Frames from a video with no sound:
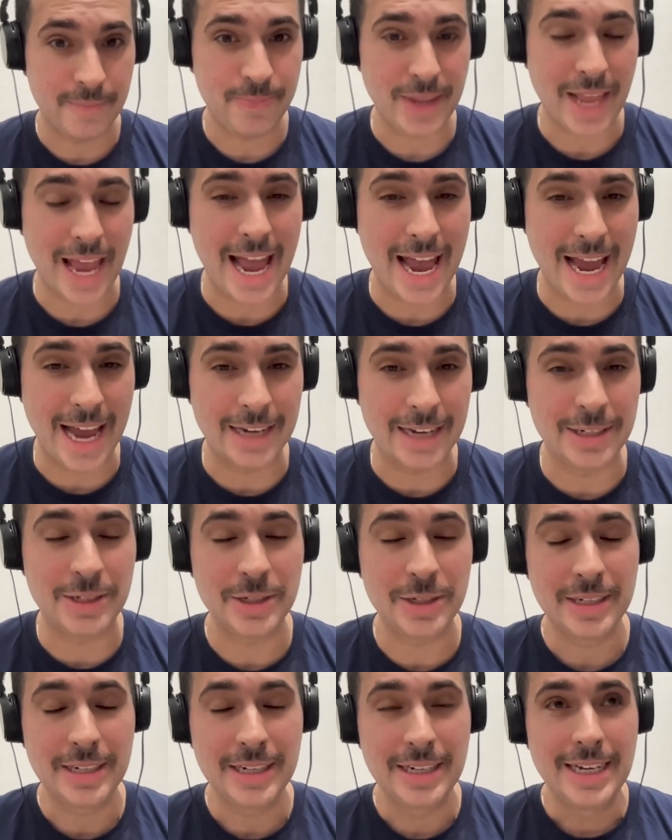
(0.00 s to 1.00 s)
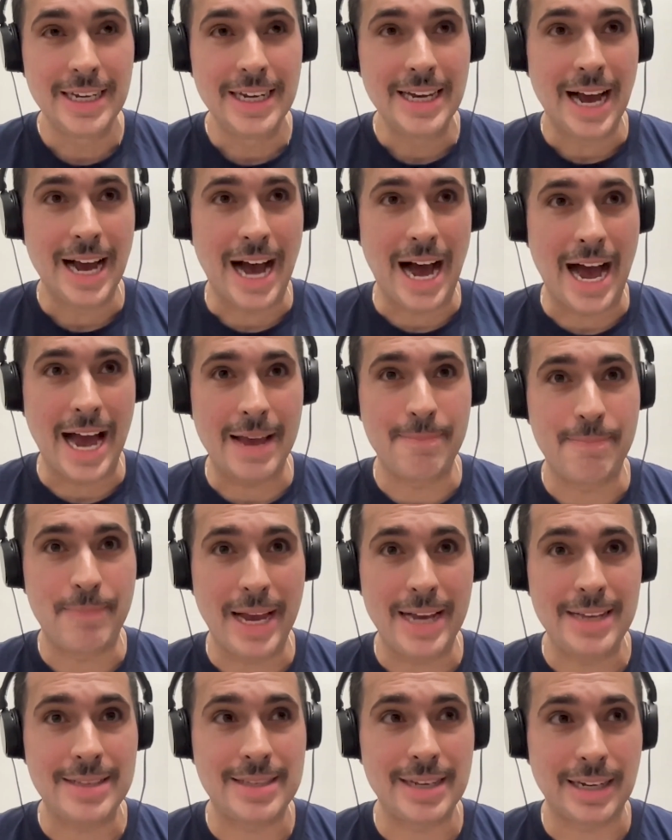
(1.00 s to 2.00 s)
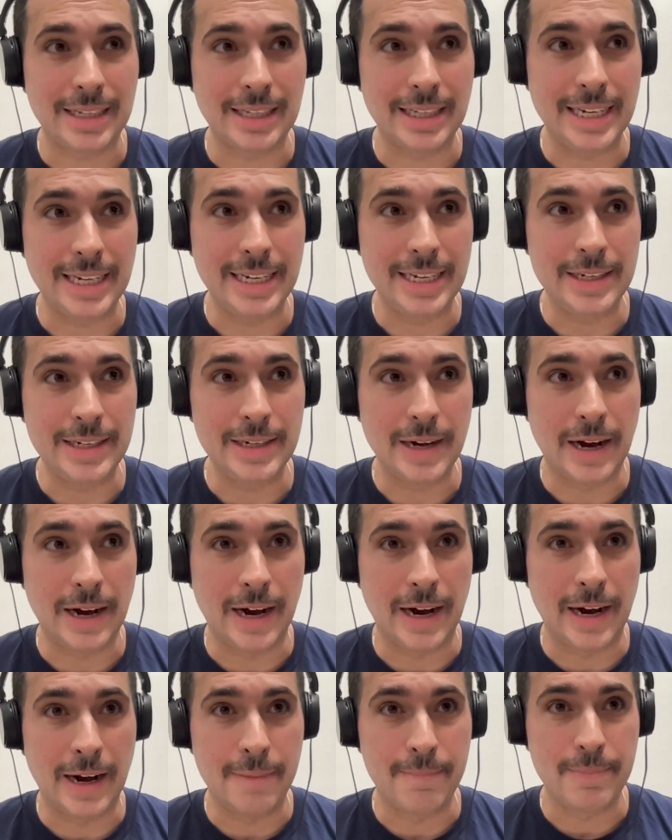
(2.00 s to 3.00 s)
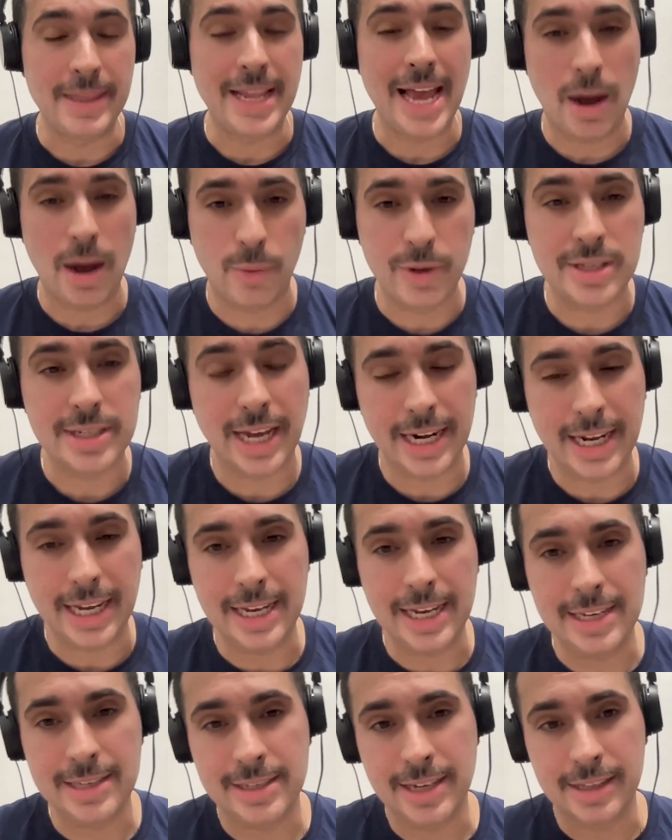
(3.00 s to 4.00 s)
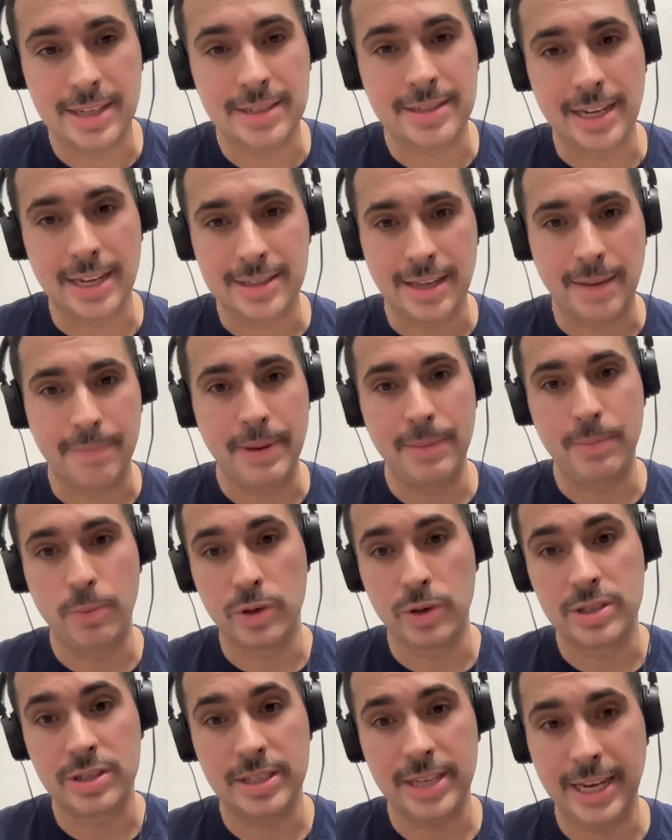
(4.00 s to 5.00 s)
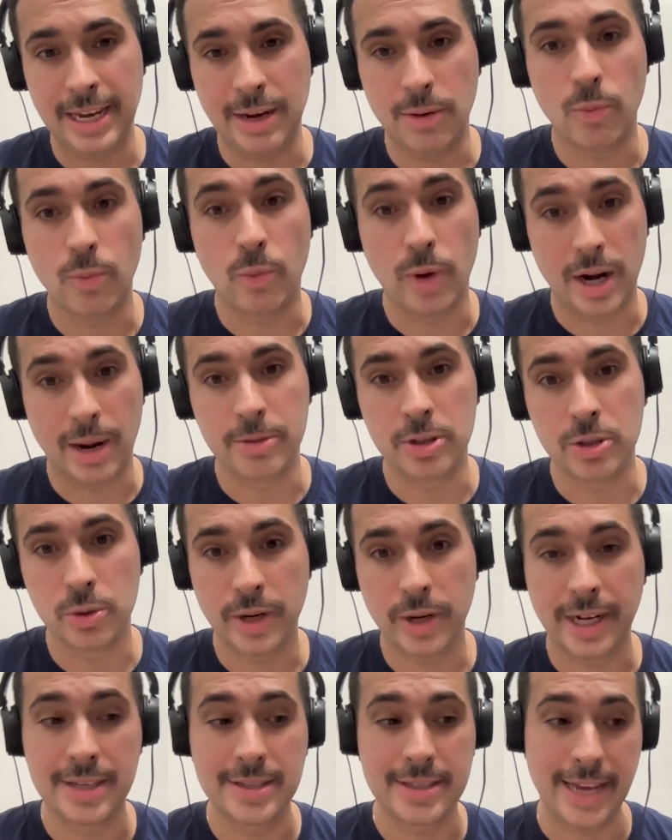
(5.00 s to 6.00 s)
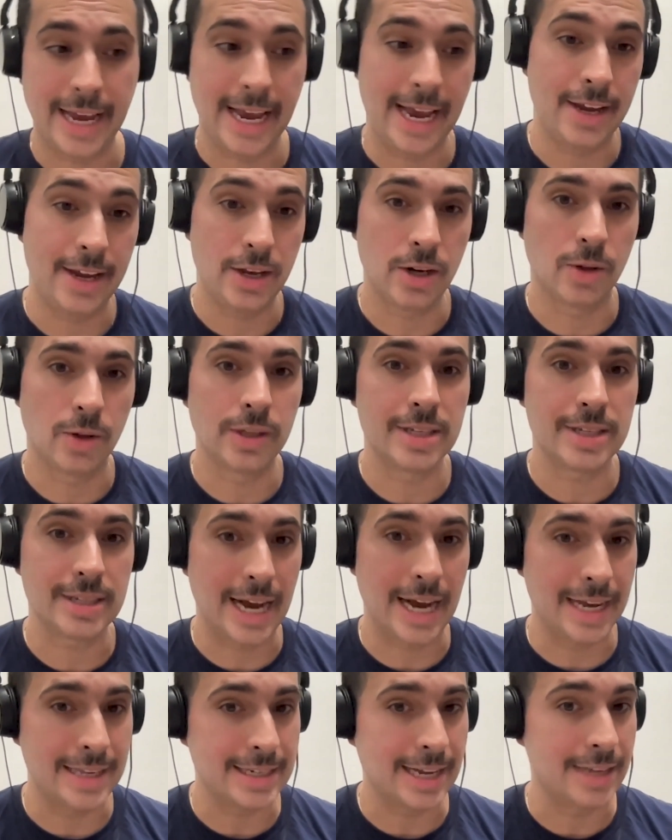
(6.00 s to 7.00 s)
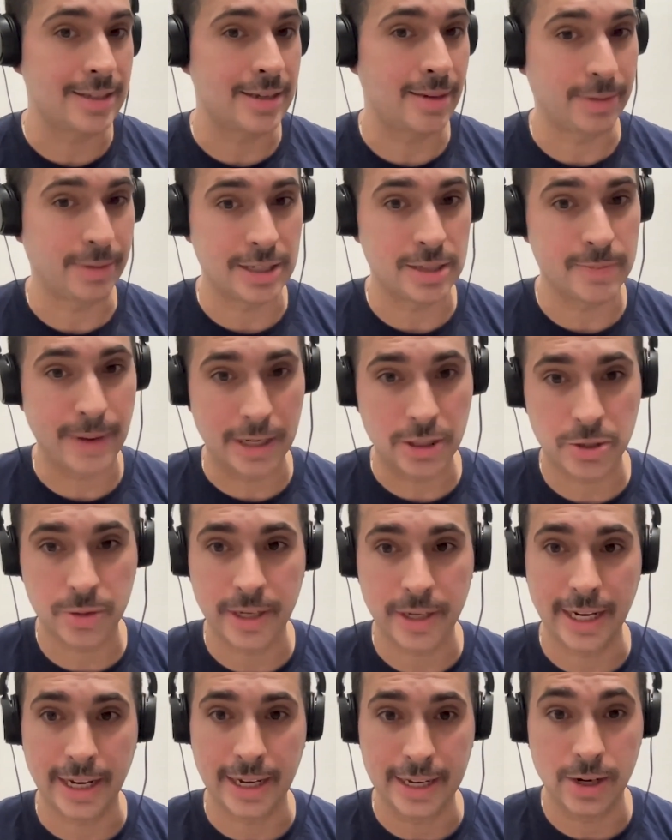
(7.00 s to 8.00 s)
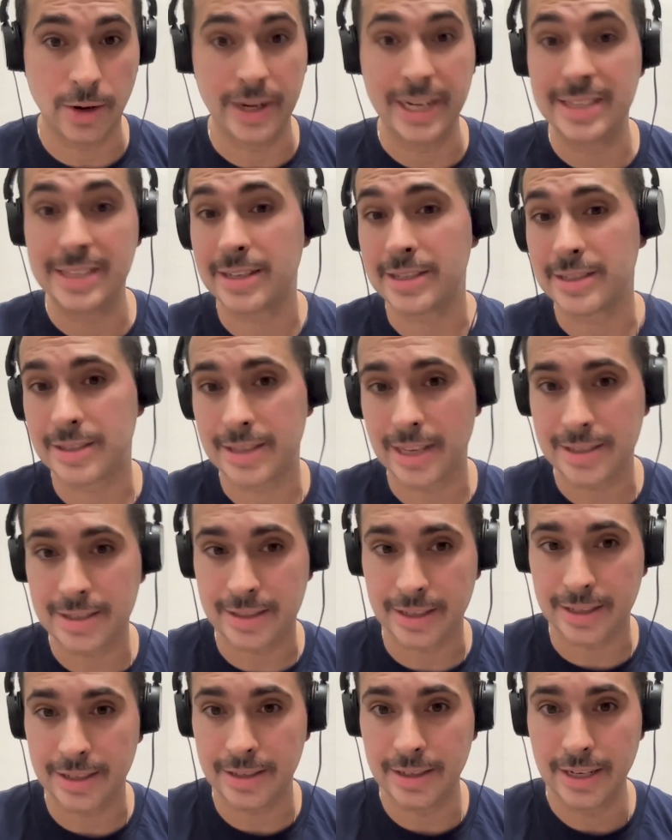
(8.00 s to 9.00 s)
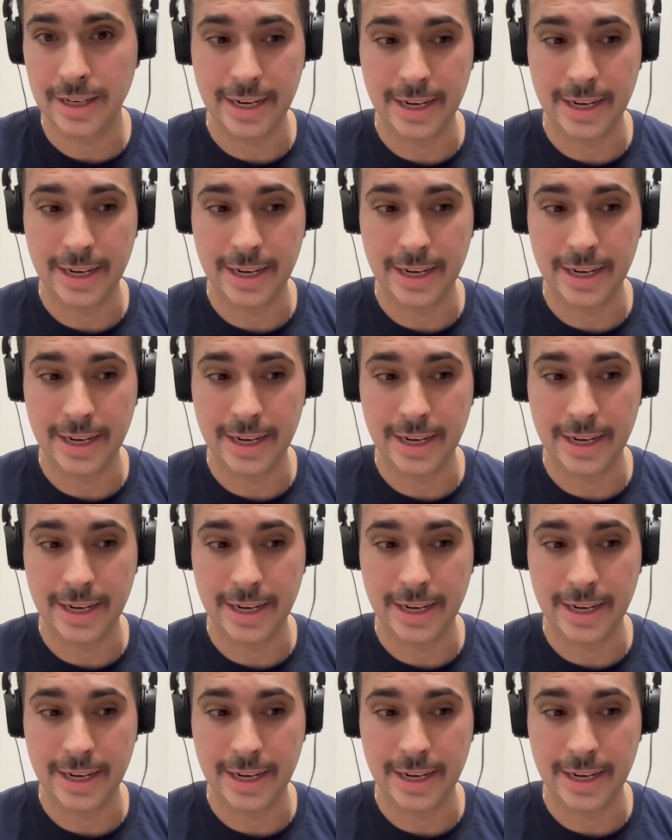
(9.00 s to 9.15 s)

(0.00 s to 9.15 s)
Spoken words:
And I basically, now it's getting easier in the sense that people are seeing what I'm doing and saying, hey, this guy's got something special here. He's consistent.